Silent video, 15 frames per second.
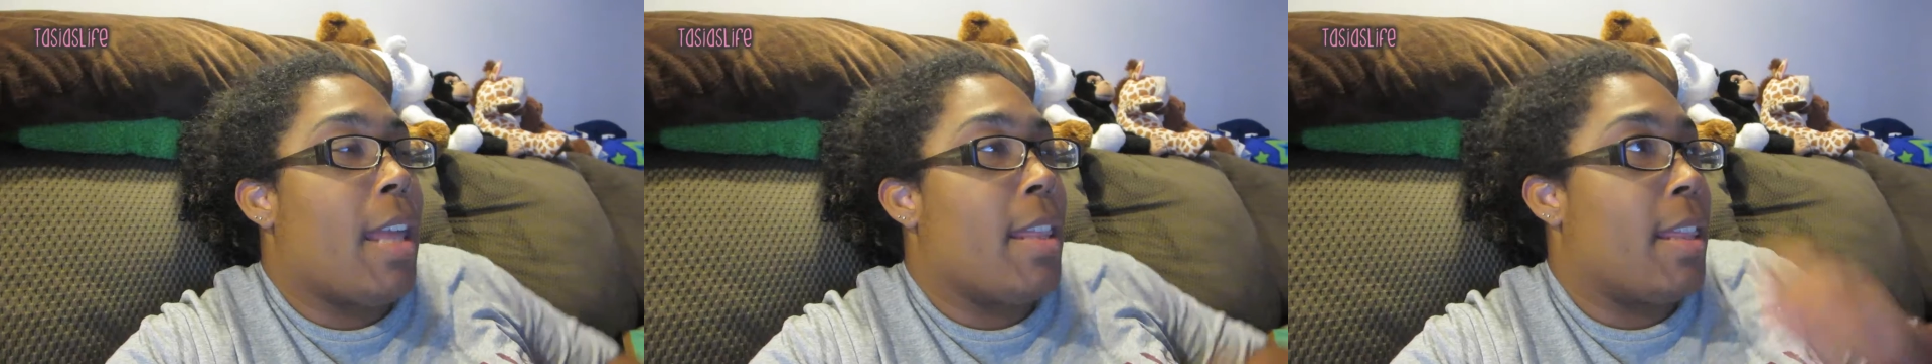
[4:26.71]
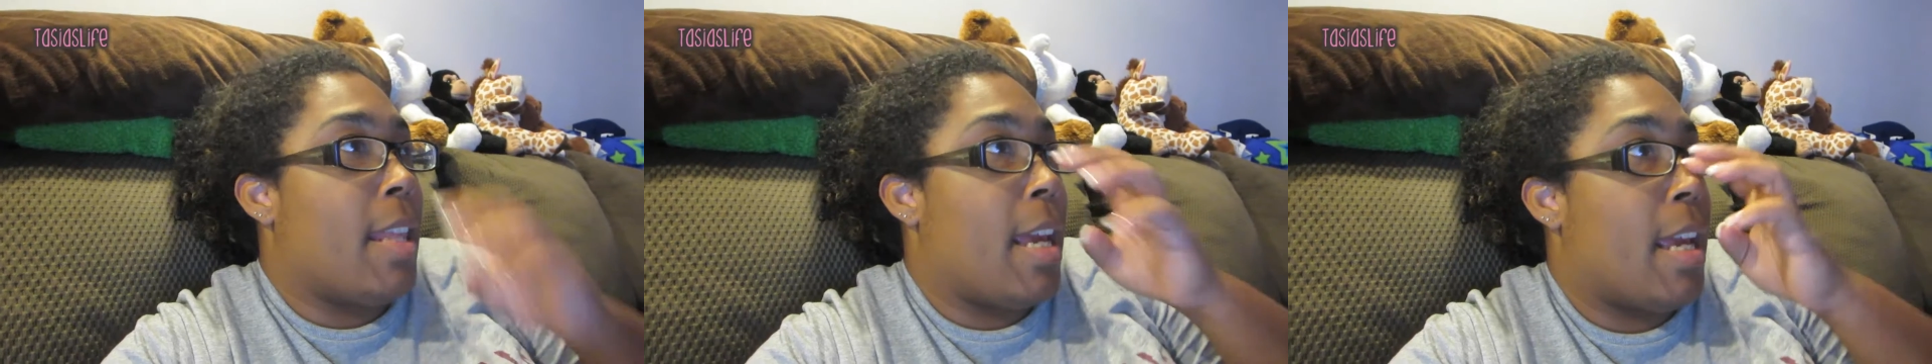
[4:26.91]

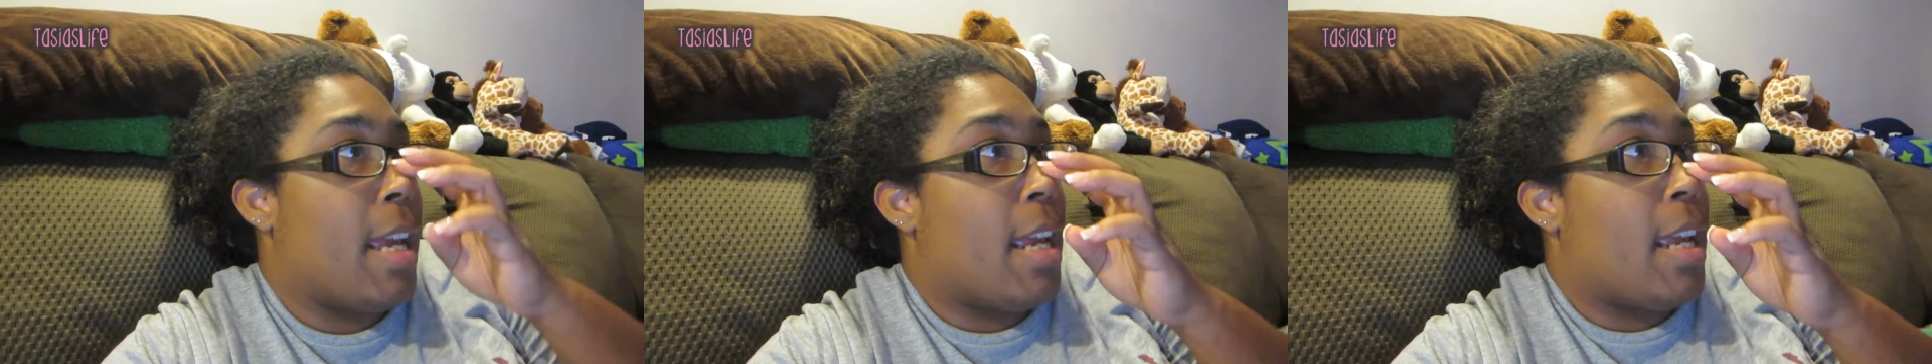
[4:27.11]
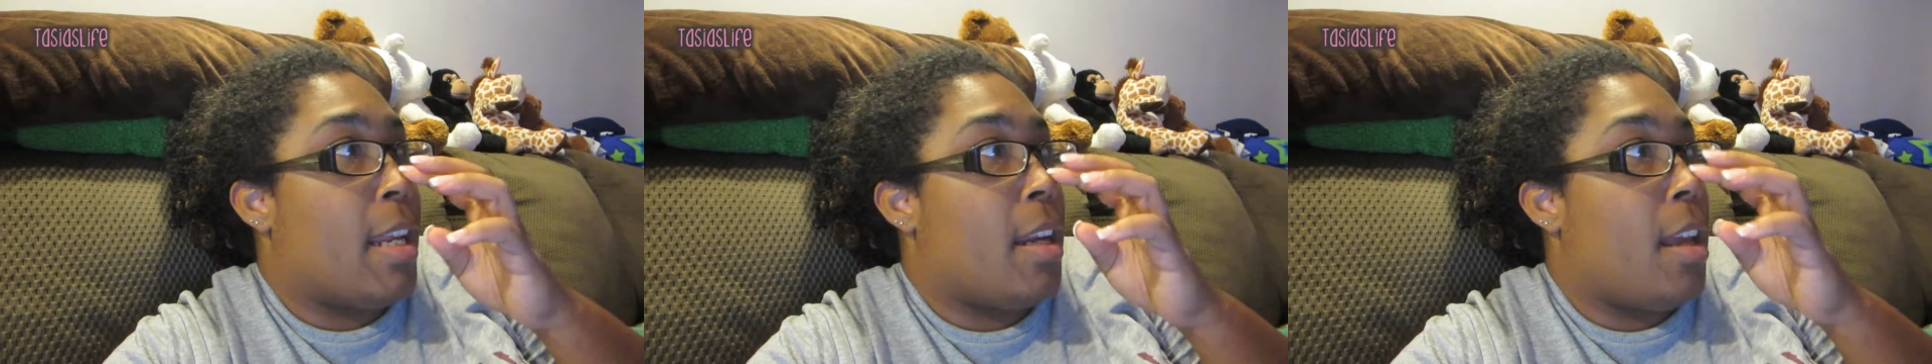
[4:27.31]
and
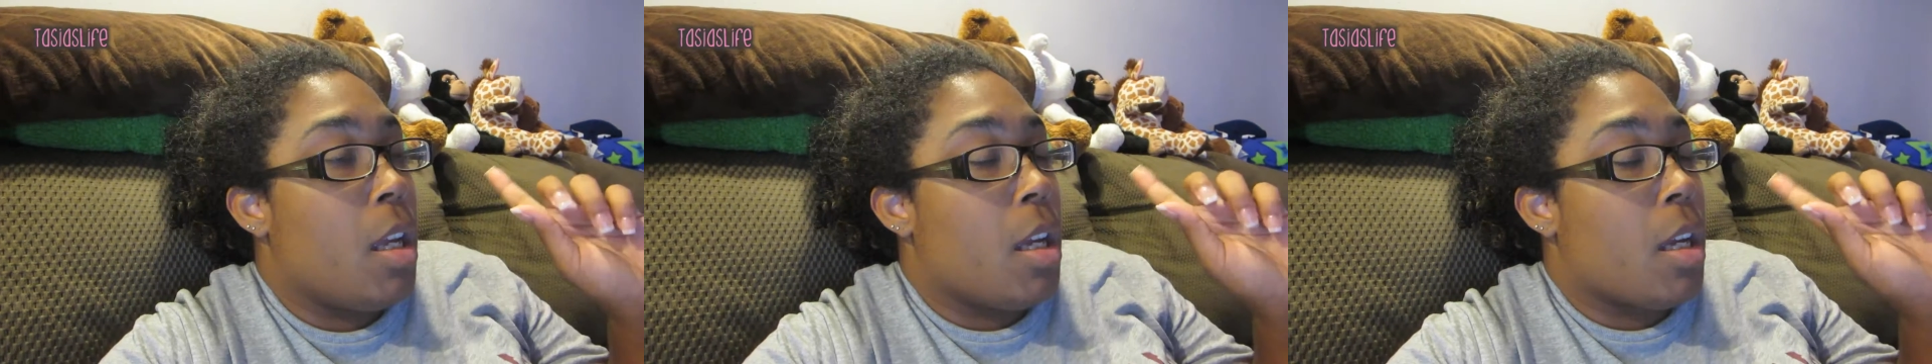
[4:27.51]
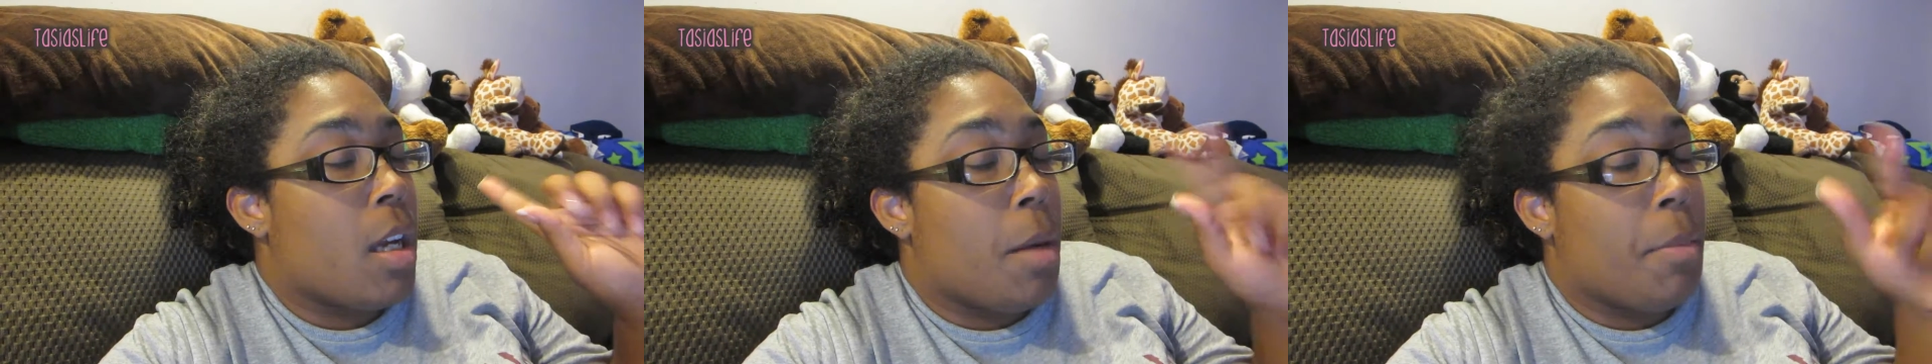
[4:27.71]
then
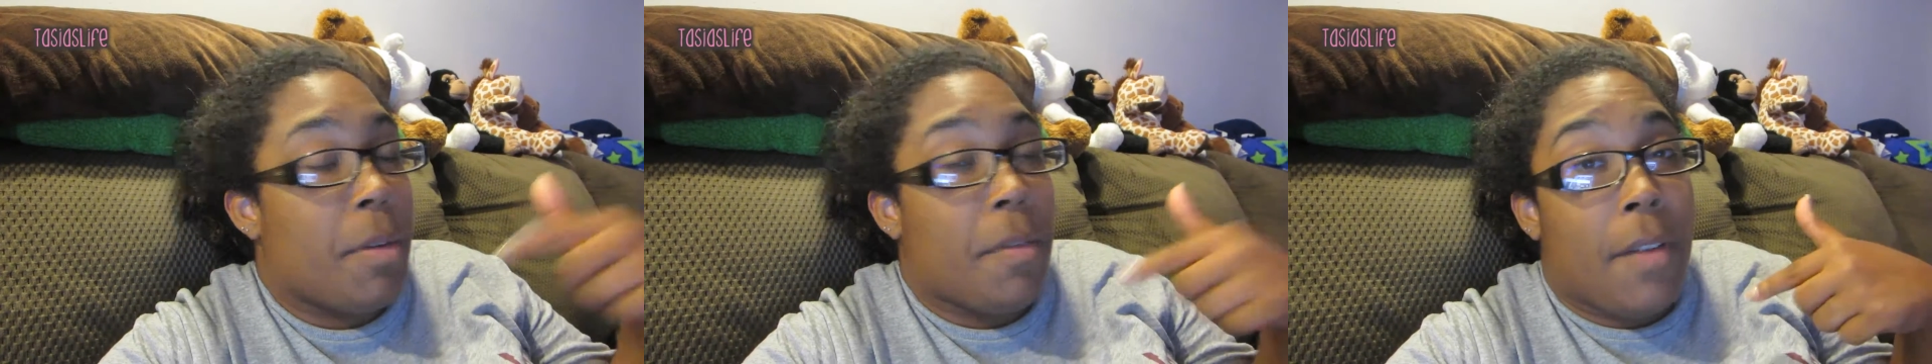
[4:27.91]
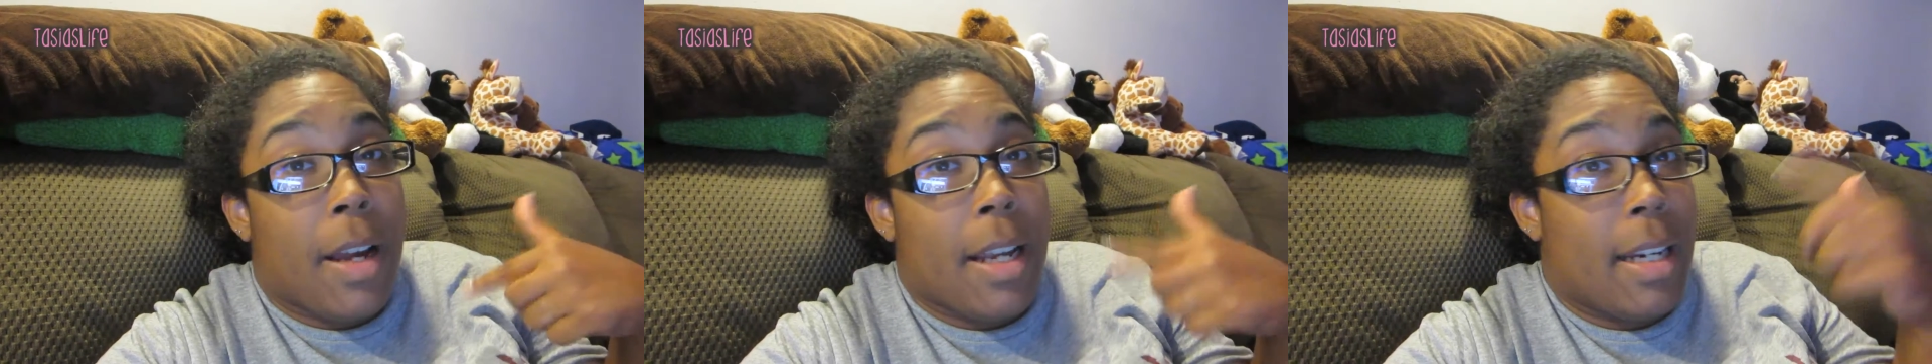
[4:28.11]
come
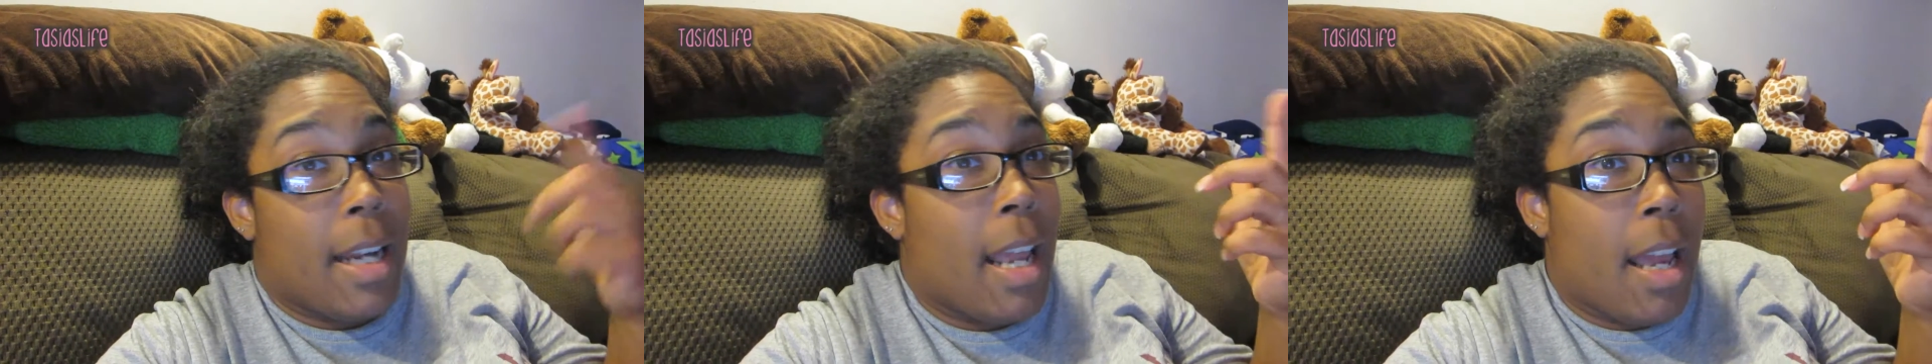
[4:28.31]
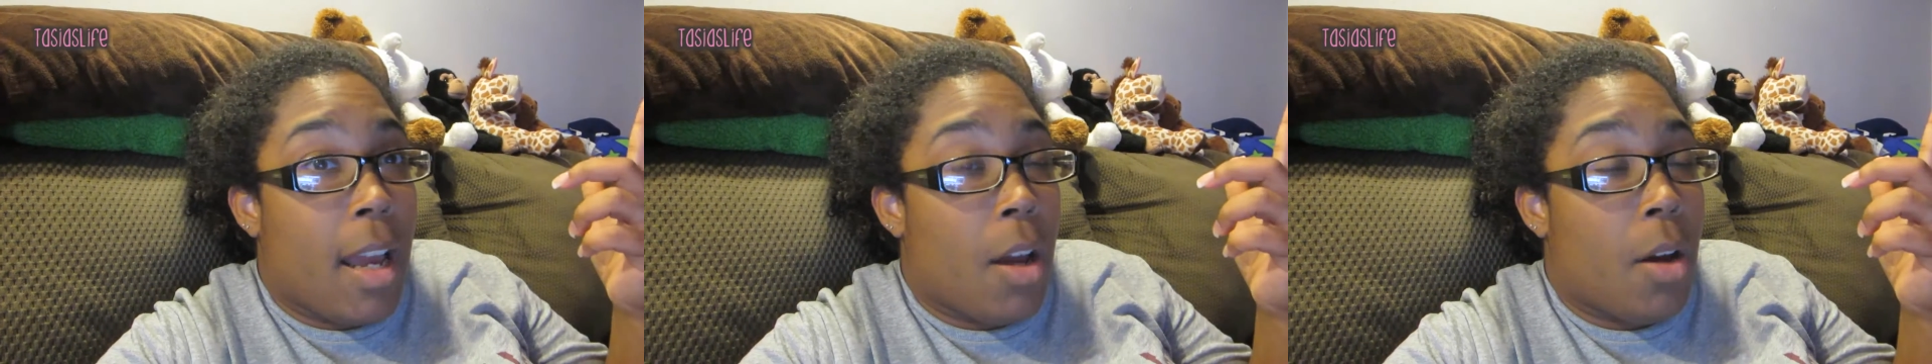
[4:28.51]
to find
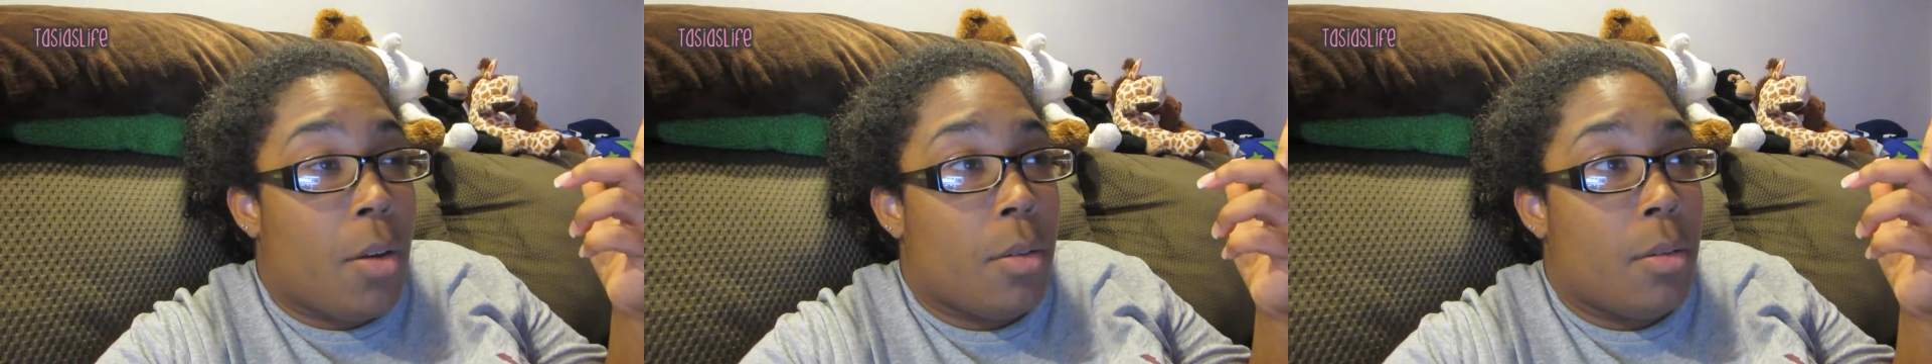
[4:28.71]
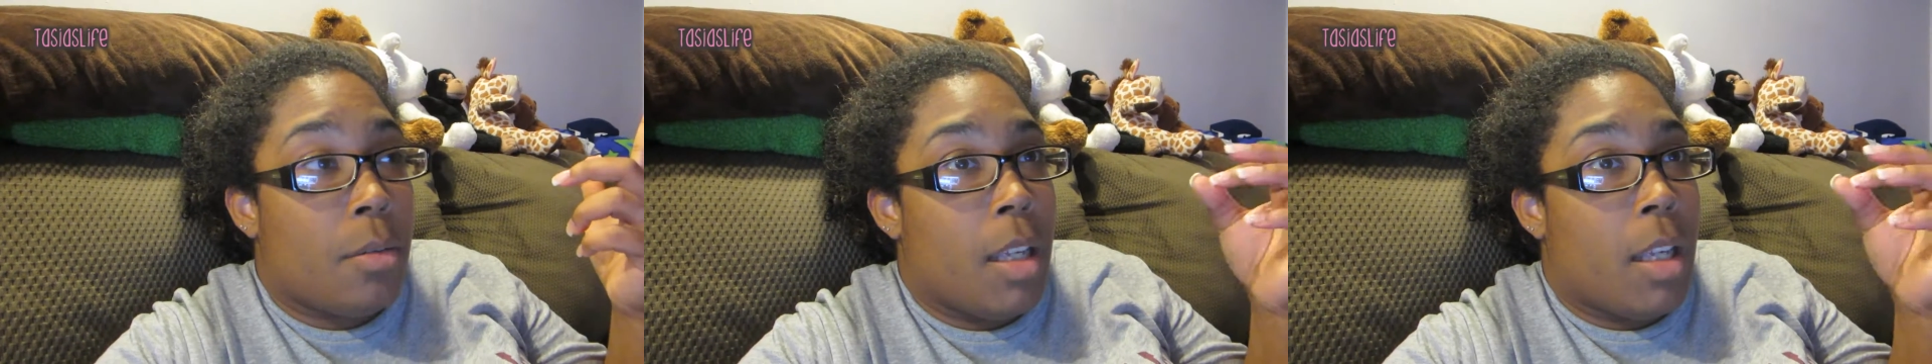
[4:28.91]

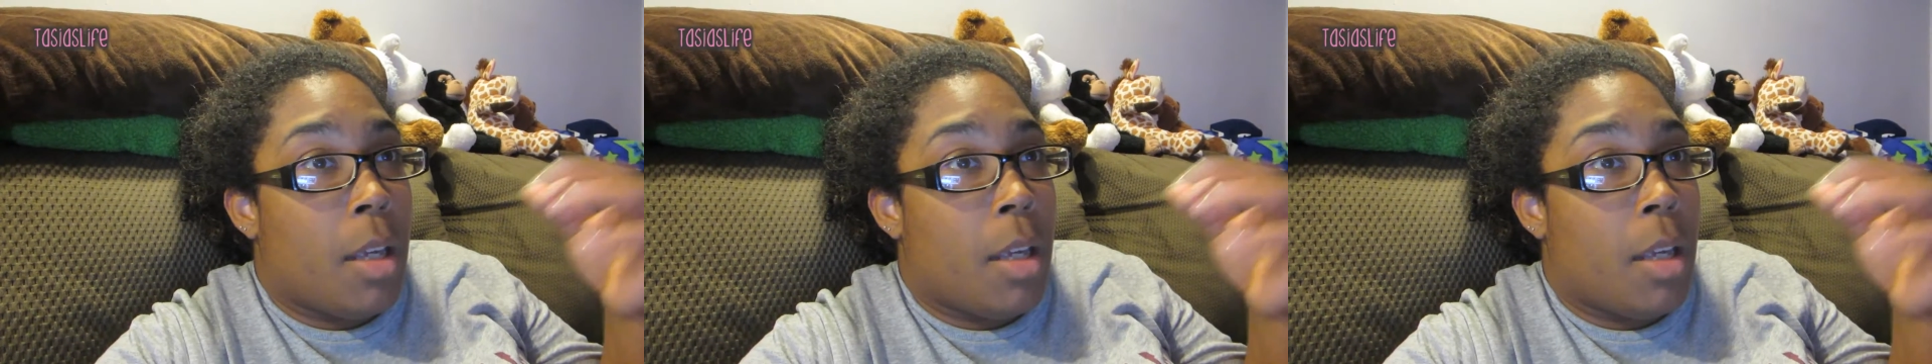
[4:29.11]
out,